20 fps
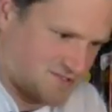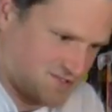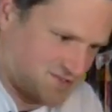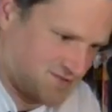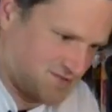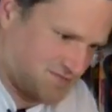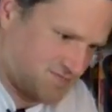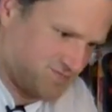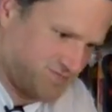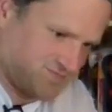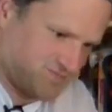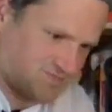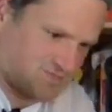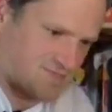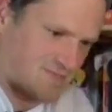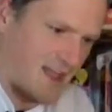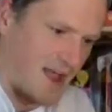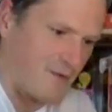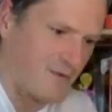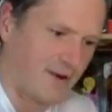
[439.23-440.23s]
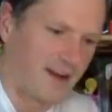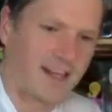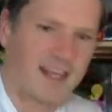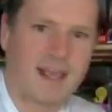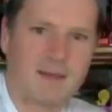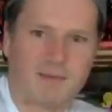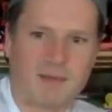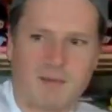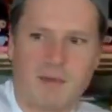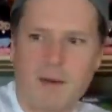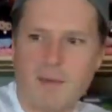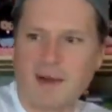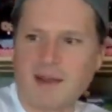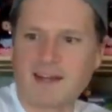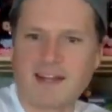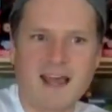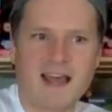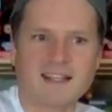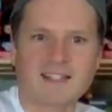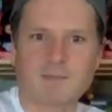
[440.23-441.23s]
I want to keep them on my
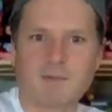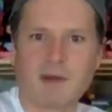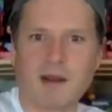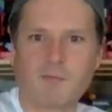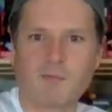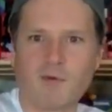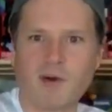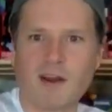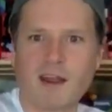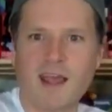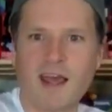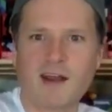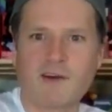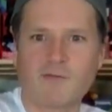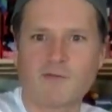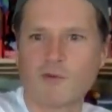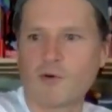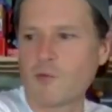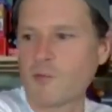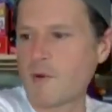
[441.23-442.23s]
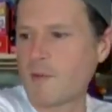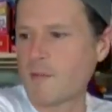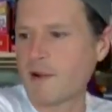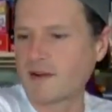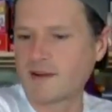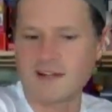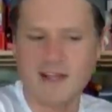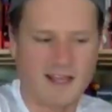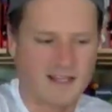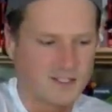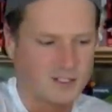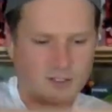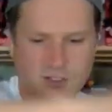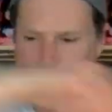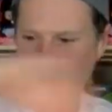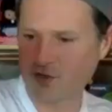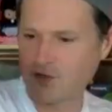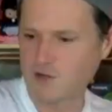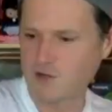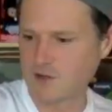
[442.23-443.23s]
desk, but I'm running out of room on my desk.
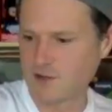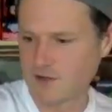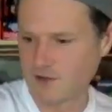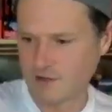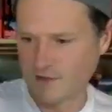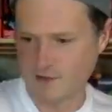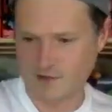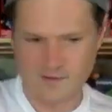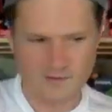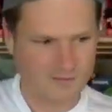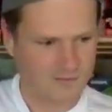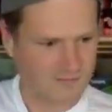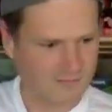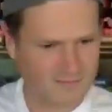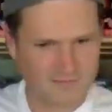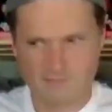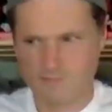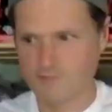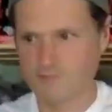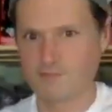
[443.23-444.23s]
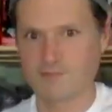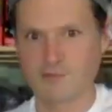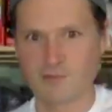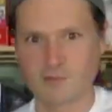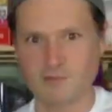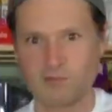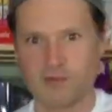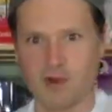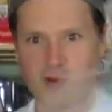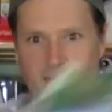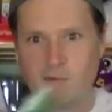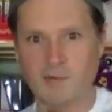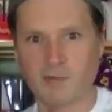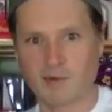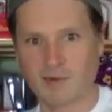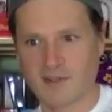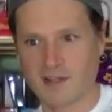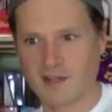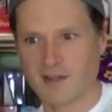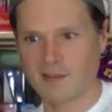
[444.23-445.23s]
Should probably
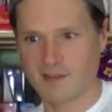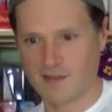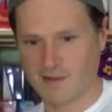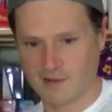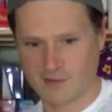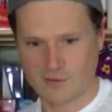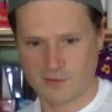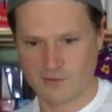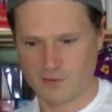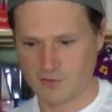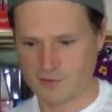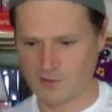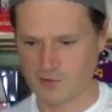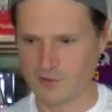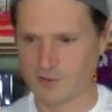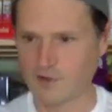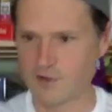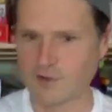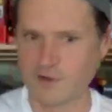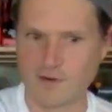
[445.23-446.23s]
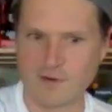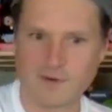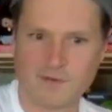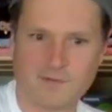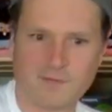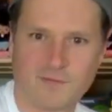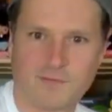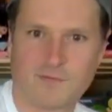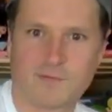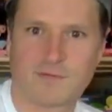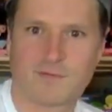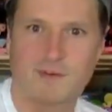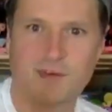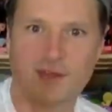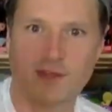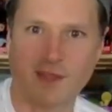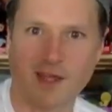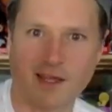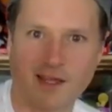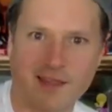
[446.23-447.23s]
take this.
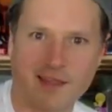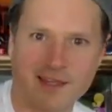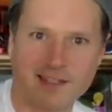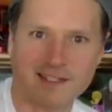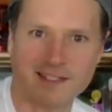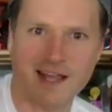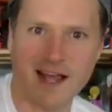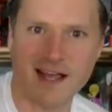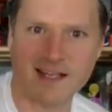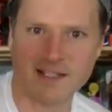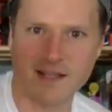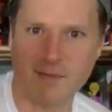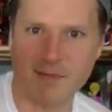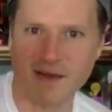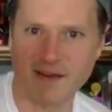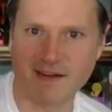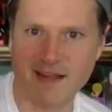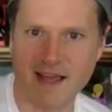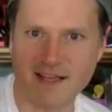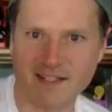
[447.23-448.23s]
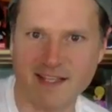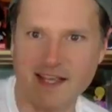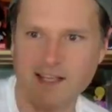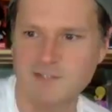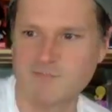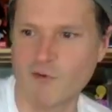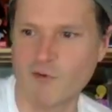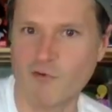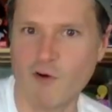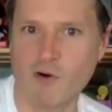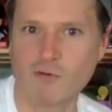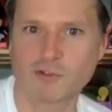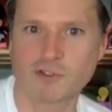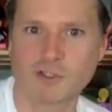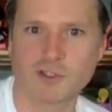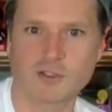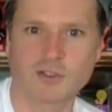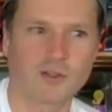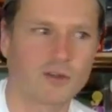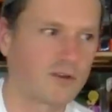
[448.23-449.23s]
Like, this guy's on my desk. He's
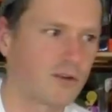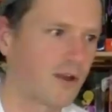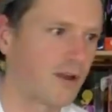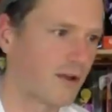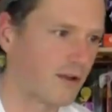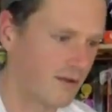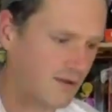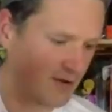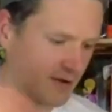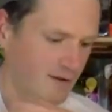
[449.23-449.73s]
ferocious looking.